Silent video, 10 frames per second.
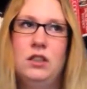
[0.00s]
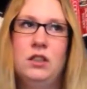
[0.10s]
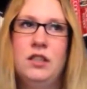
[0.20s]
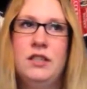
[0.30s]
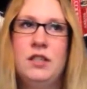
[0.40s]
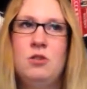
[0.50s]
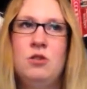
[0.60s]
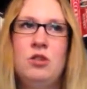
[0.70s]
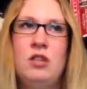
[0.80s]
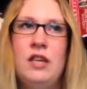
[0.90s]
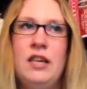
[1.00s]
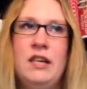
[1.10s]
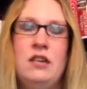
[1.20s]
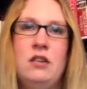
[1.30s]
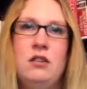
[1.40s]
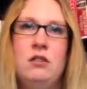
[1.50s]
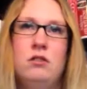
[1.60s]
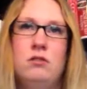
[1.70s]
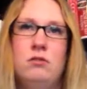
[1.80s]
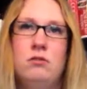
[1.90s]
It's usually,
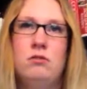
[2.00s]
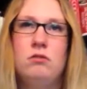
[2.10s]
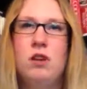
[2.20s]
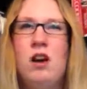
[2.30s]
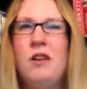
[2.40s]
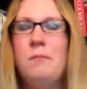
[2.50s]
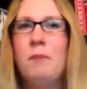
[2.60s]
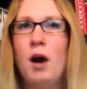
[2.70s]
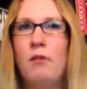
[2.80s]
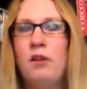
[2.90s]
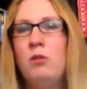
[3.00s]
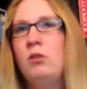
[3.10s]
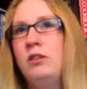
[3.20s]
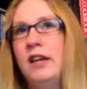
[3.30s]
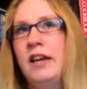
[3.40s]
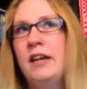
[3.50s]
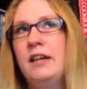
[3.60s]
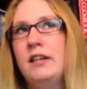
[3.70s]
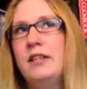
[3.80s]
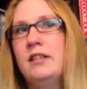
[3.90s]
on a moderate cold
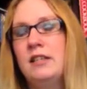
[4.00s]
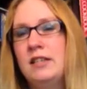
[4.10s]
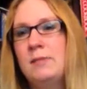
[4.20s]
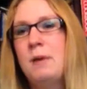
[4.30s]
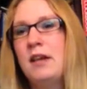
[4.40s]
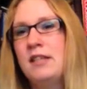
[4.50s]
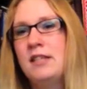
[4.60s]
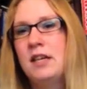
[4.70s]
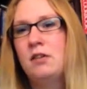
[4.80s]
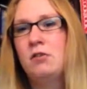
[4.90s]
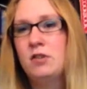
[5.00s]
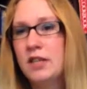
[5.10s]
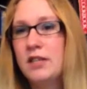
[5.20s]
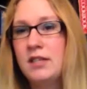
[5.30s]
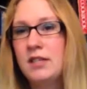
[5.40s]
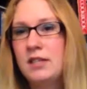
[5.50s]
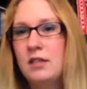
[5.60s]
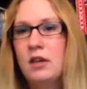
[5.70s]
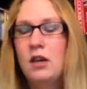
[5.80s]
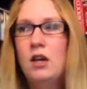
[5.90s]
day, it's at least minus 10 degrees Celsius.
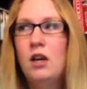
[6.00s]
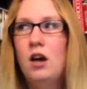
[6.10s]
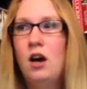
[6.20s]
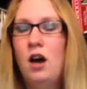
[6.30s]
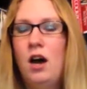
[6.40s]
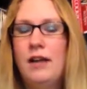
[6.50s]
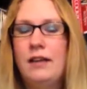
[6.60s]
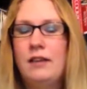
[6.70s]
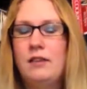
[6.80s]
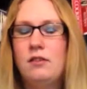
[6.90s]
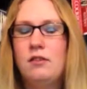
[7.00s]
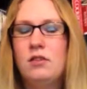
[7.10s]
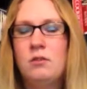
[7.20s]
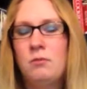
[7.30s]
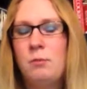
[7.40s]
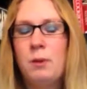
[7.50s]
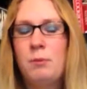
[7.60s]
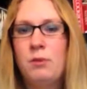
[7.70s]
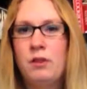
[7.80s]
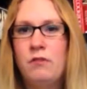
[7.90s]
I don't
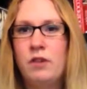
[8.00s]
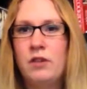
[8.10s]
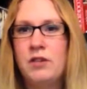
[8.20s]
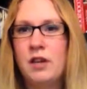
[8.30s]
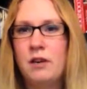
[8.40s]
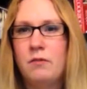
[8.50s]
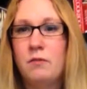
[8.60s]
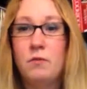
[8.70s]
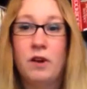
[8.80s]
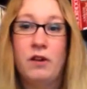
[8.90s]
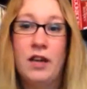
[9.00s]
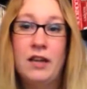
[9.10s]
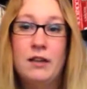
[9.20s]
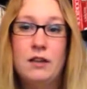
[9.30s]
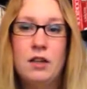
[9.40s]
remember what the figures are for Fahrenheit,